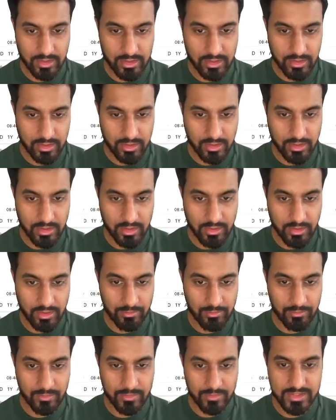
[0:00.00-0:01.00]

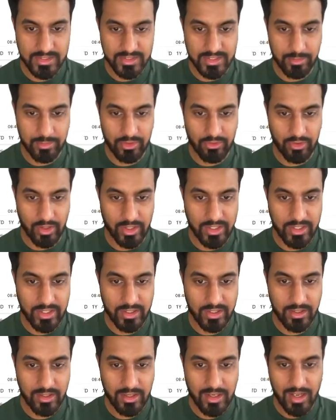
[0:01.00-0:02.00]
SIBI right
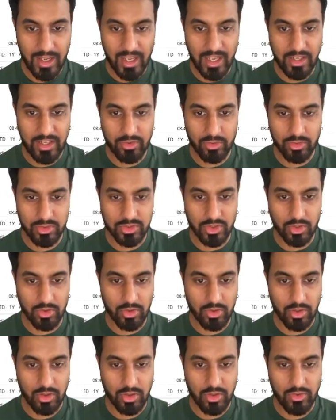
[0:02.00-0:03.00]
here, and also
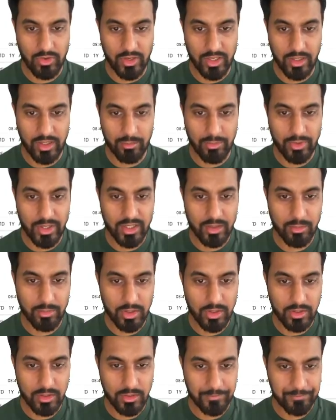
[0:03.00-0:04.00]
creating a breaker
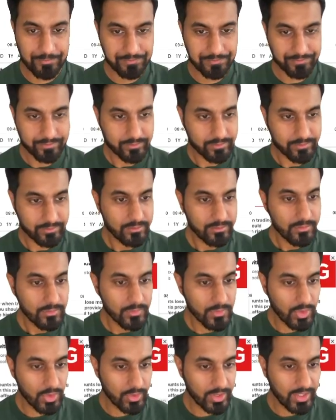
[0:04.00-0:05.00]
block.
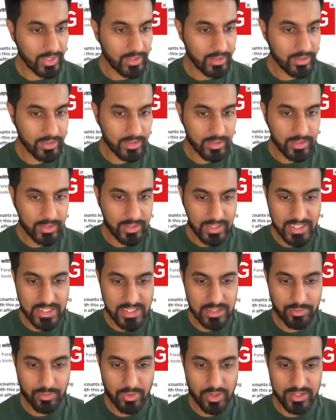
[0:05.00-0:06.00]
Okay,
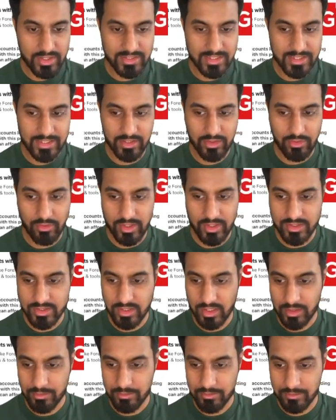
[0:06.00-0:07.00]
is price in the right
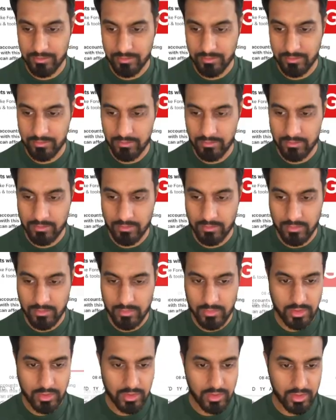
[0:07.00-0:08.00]
time?
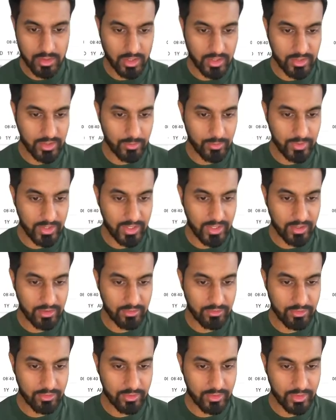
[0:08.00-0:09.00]
And then we
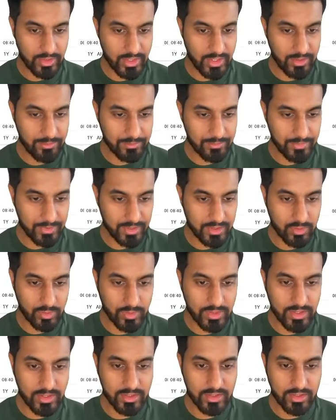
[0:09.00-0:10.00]
have, yeah, it's
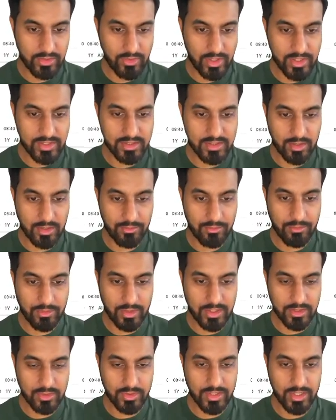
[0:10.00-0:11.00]
within the right time
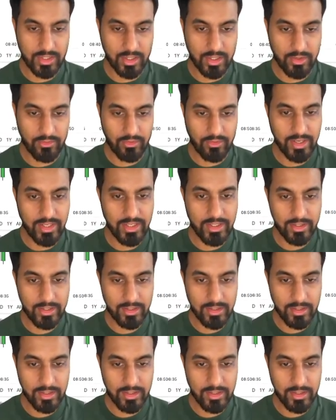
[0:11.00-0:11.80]
as we got right here.